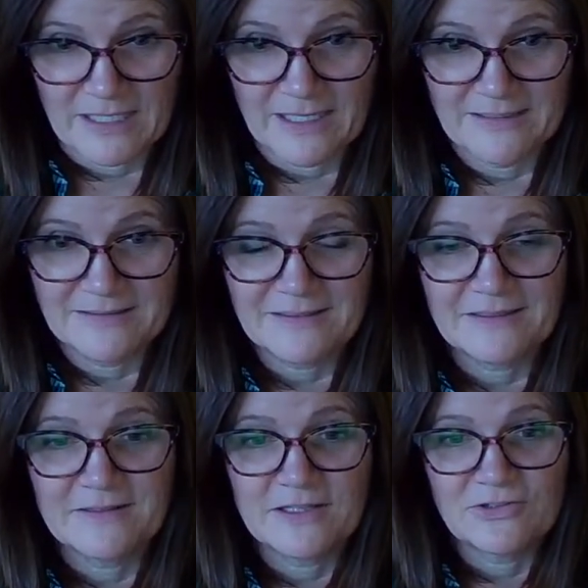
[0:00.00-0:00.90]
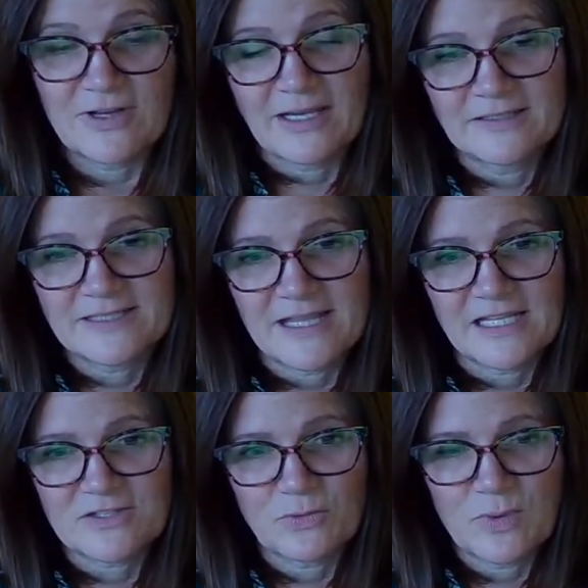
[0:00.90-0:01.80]
In the United
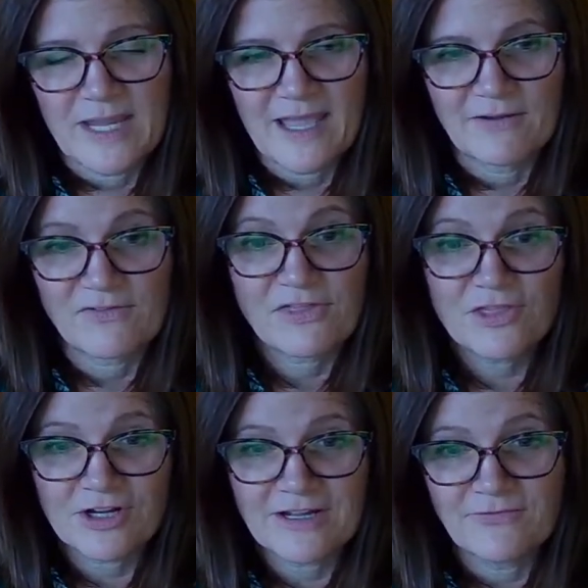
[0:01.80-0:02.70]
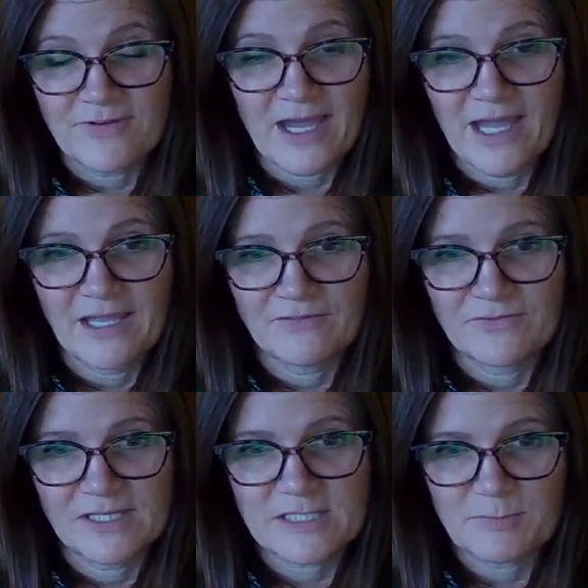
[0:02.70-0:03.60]
States, we have
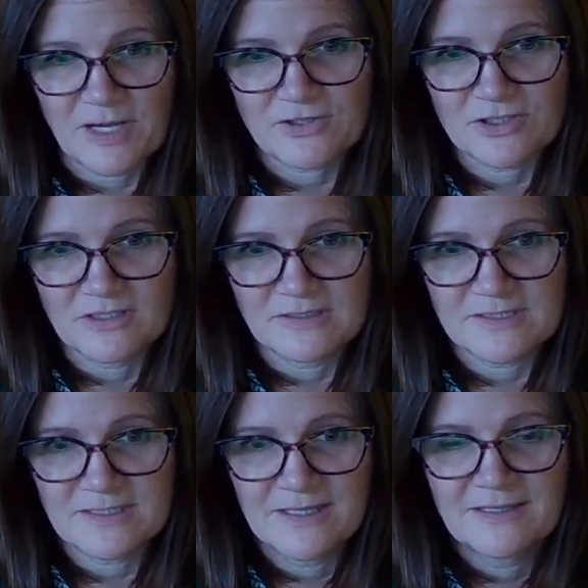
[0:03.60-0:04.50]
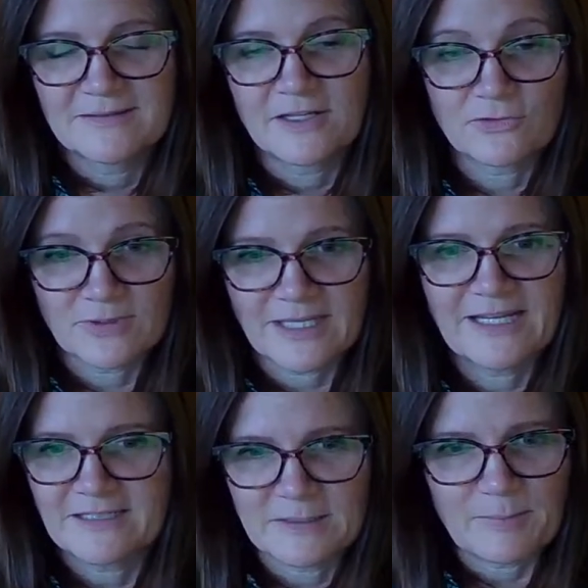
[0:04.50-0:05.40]
35 expressions that are
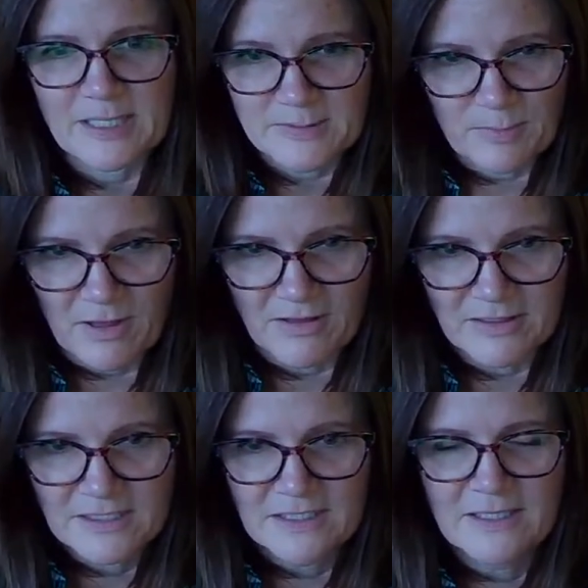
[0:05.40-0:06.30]
related to baseball.